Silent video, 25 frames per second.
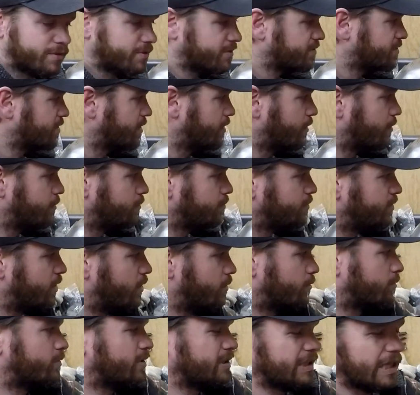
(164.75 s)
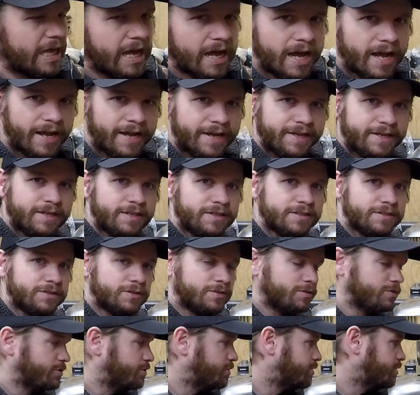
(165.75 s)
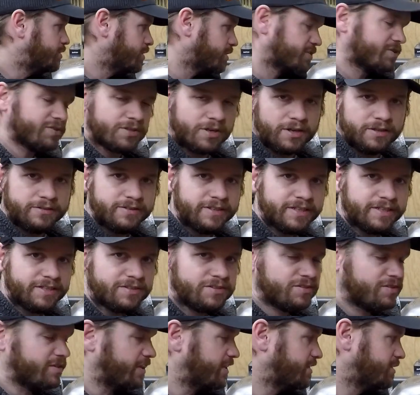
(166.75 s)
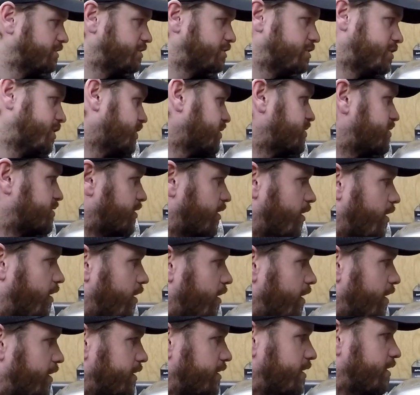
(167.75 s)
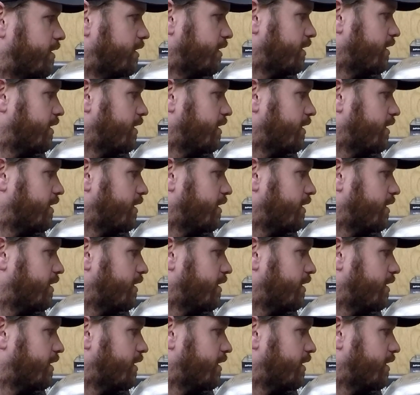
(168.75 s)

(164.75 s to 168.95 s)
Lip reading: So don't rely just on this and just on